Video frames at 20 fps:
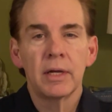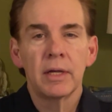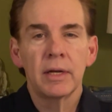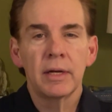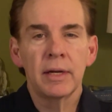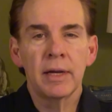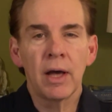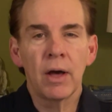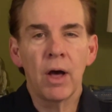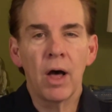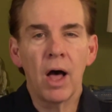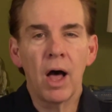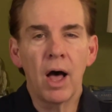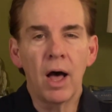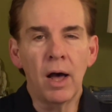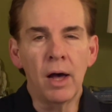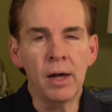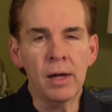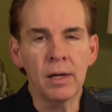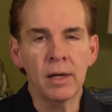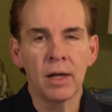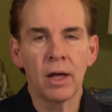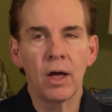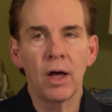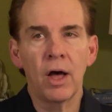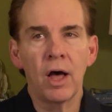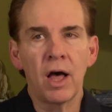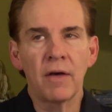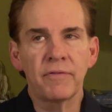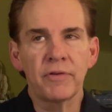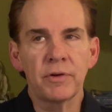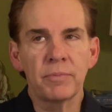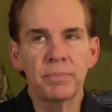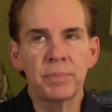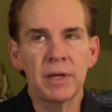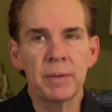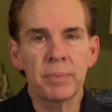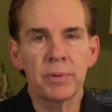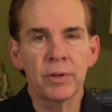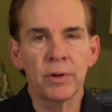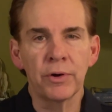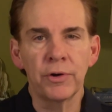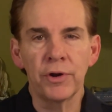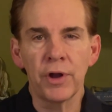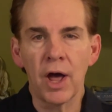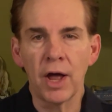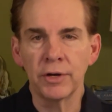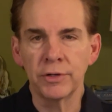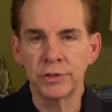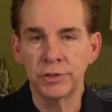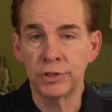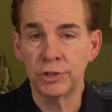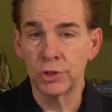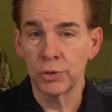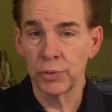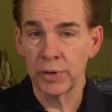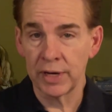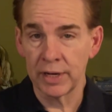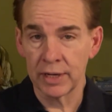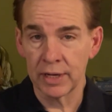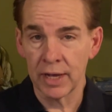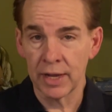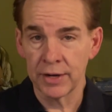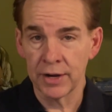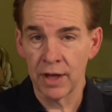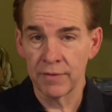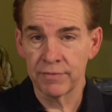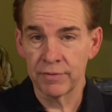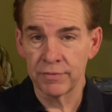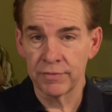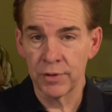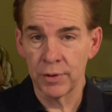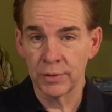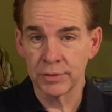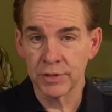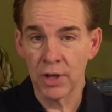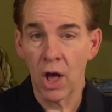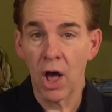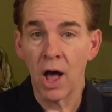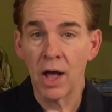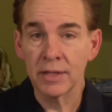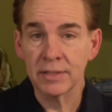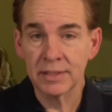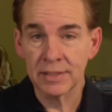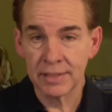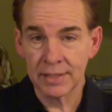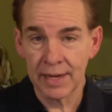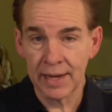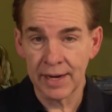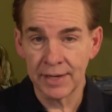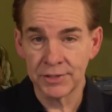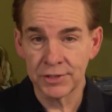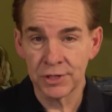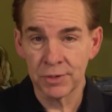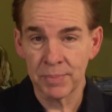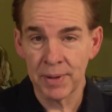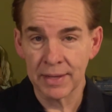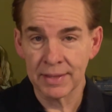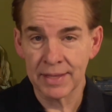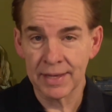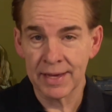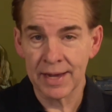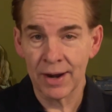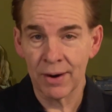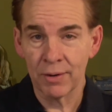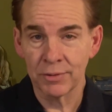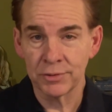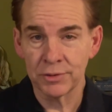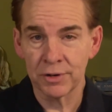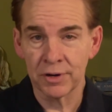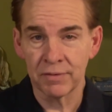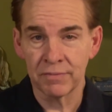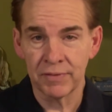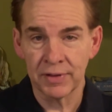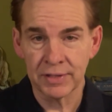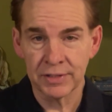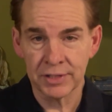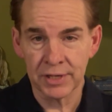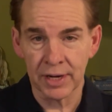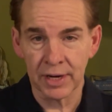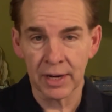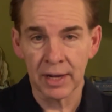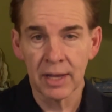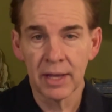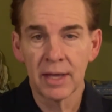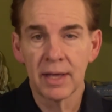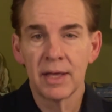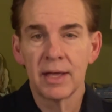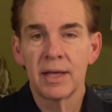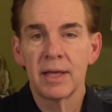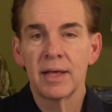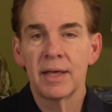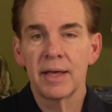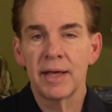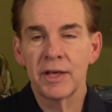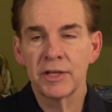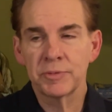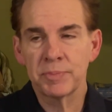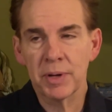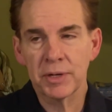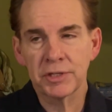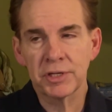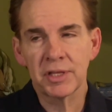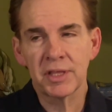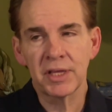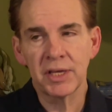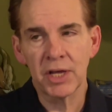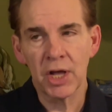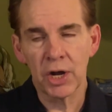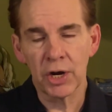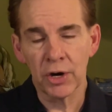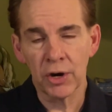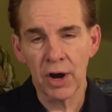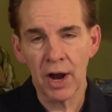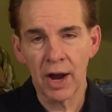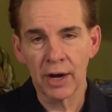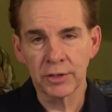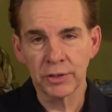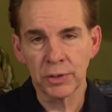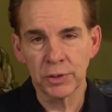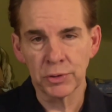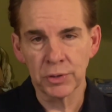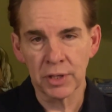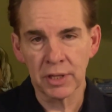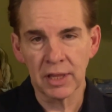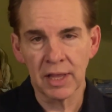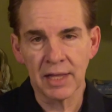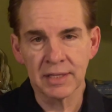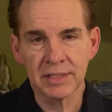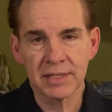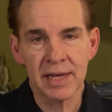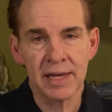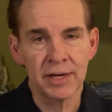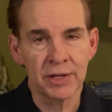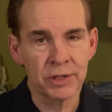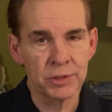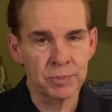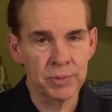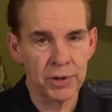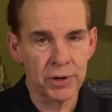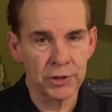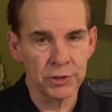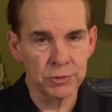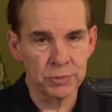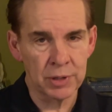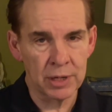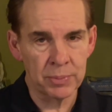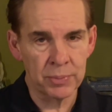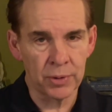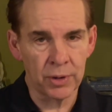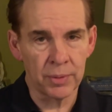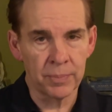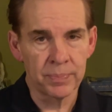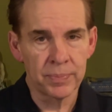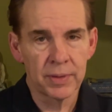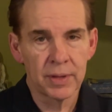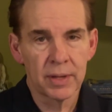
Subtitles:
Now, often people are not doing enough of those on stage to make the character convincing, especially the younger actors or the less inexperienced people.